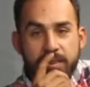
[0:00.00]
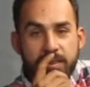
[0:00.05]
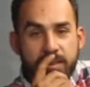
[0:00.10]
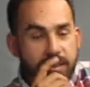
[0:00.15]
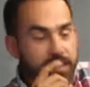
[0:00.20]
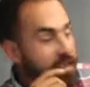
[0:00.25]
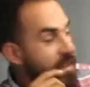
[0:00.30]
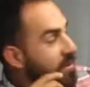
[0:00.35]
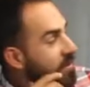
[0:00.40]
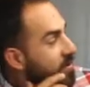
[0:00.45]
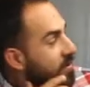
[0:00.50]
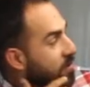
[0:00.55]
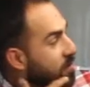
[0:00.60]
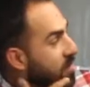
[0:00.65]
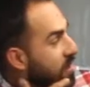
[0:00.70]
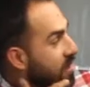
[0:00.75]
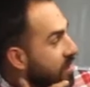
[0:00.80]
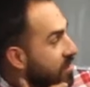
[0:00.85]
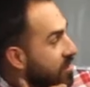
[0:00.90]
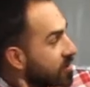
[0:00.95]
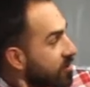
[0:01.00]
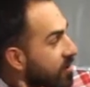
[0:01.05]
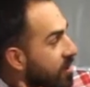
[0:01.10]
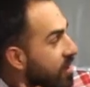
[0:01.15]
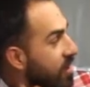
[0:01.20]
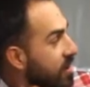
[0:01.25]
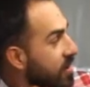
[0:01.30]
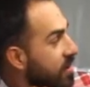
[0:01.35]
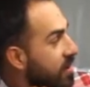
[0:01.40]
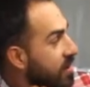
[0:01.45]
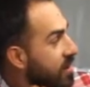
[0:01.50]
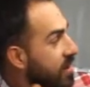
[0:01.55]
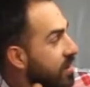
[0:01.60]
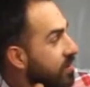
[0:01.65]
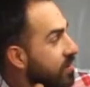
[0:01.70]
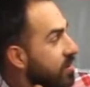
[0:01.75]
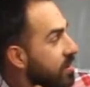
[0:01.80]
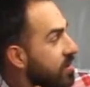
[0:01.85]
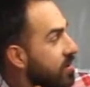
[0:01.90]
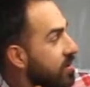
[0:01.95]
you saved from God's wrath and
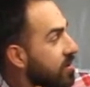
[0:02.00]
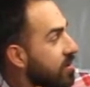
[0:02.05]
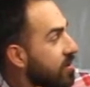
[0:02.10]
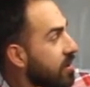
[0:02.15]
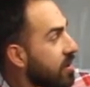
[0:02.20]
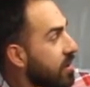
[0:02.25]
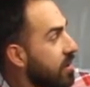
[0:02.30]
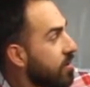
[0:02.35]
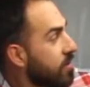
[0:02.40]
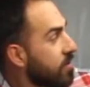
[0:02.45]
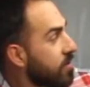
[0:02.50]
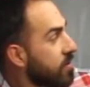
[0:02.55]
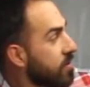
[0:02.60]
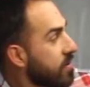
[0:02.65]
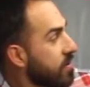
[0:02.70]
given eternal life?